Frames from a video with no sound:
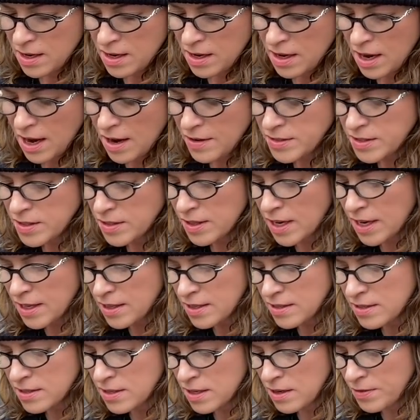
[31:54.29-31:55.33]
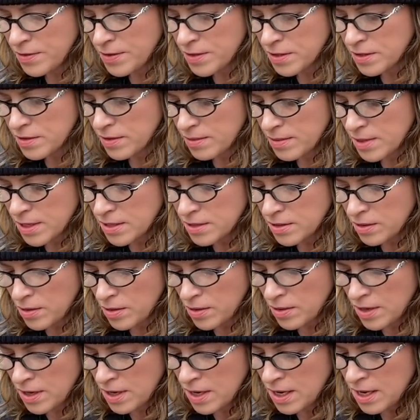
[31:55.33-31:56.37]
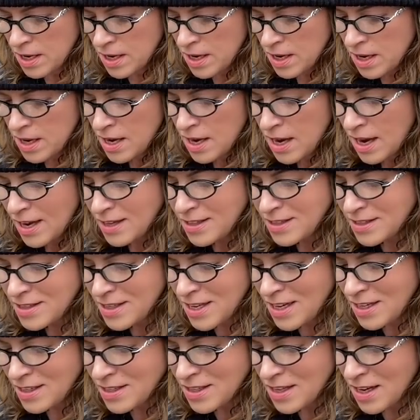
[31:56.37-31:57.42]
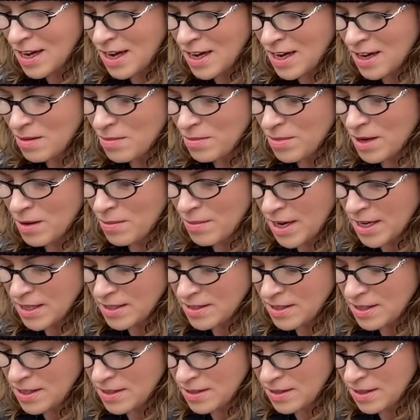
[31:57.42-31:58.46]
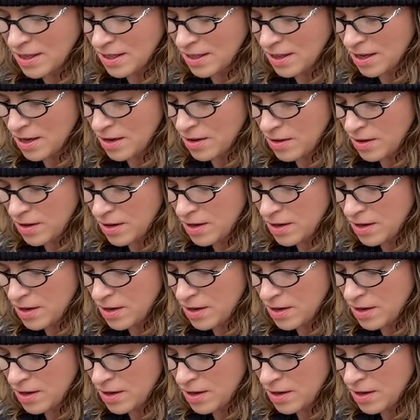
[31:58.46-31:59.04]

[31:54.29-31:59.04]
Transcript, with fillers: I still got the sniffles from this cold. It stinks that I didn't bring my seasoning though.